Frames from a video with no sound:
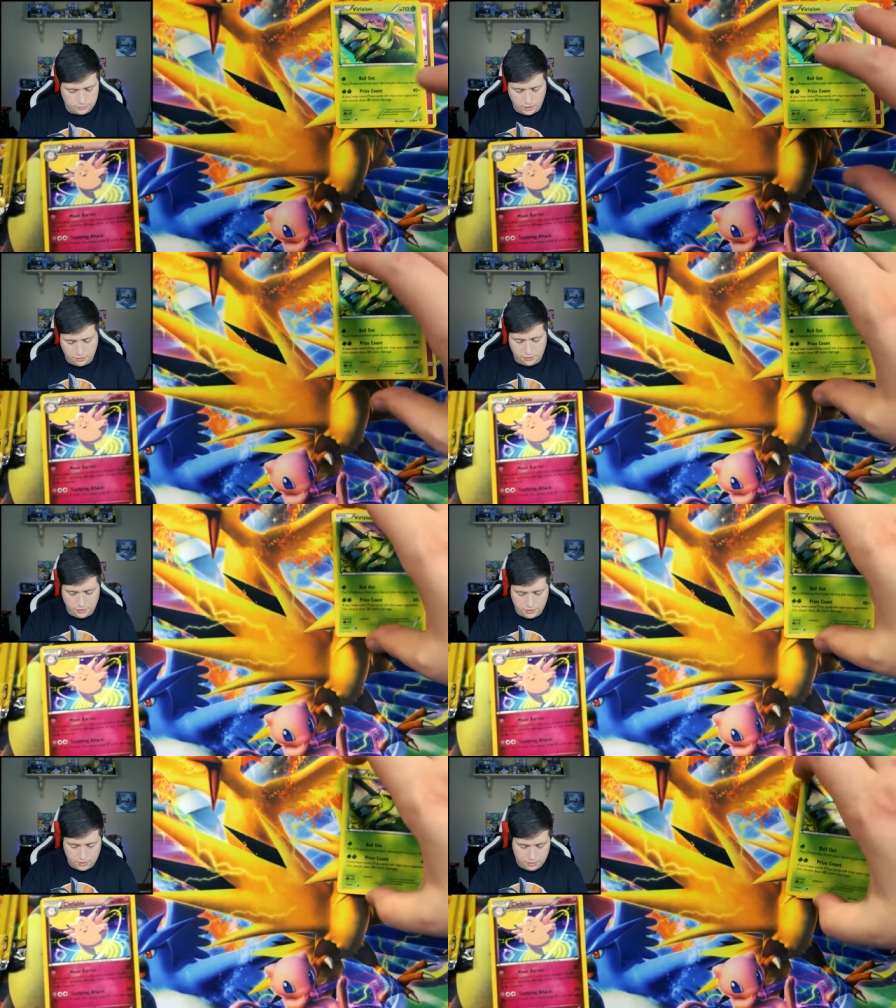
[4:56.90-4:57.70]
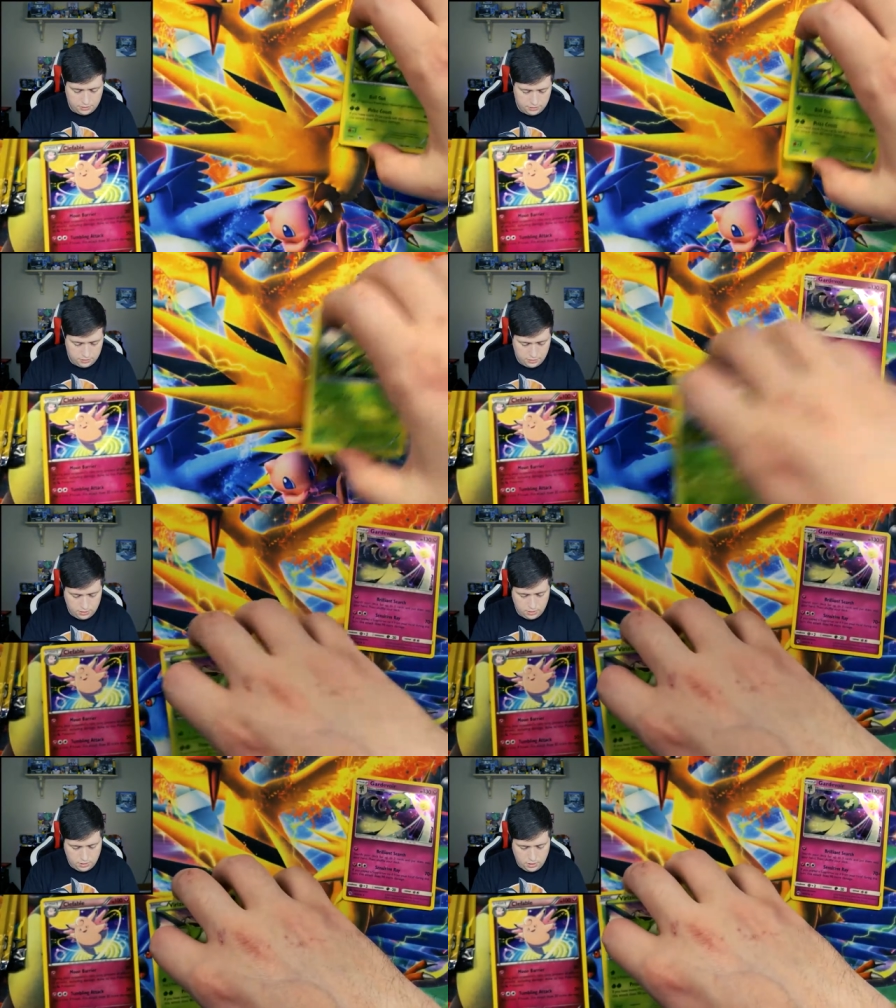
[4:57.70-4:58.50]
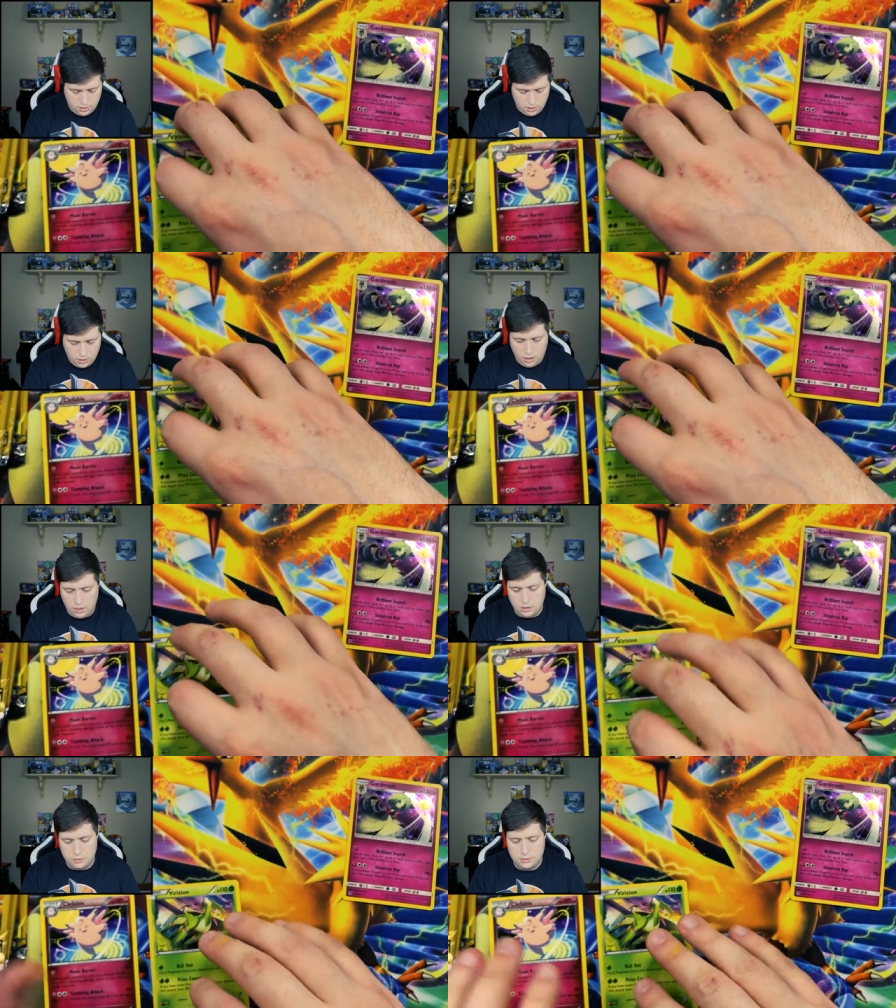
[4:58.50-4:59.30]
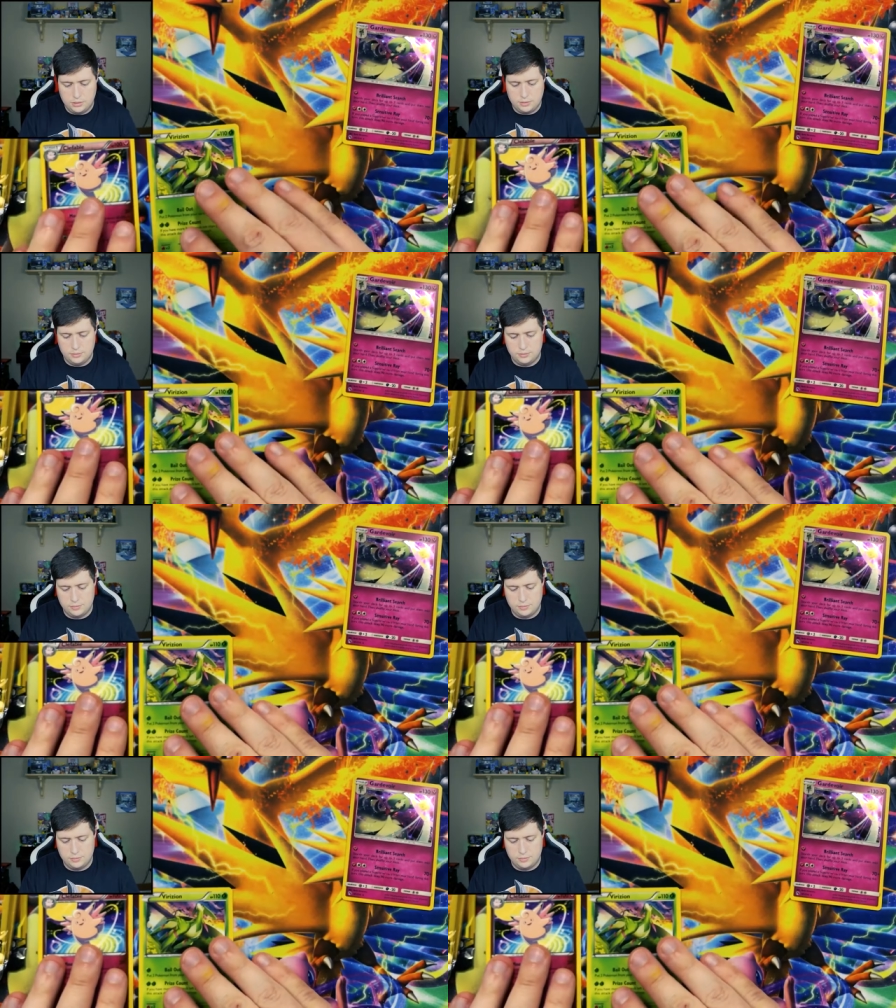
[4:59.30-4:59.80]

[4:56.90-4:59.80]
Other than the hollows.